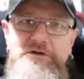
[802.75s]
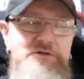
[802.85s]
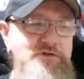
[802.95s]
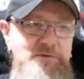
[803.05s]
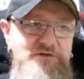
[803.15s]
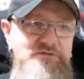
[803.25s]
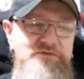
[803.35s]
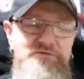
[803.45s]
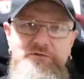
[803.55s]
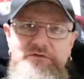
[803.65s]
as I mentioned
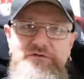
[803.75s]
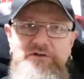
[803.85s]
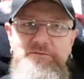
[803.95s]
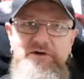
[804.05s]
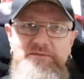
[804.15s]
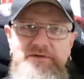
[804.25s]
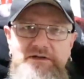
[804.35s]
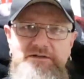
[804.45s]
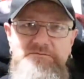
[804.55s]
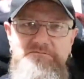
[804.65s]
before, the term
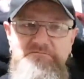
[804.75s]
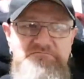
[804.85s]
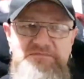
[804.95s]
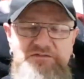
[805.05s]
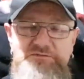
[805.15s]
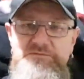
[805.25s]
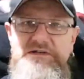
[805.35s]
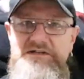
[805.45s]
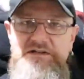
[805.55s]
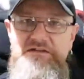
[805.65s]
IPA doesn't
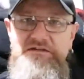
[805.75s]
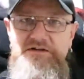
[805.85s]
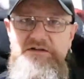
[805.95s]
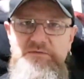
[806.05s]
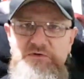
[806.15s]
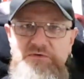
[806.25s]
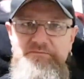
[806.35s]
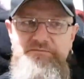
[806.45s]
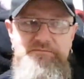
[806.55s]
mean anything anymore.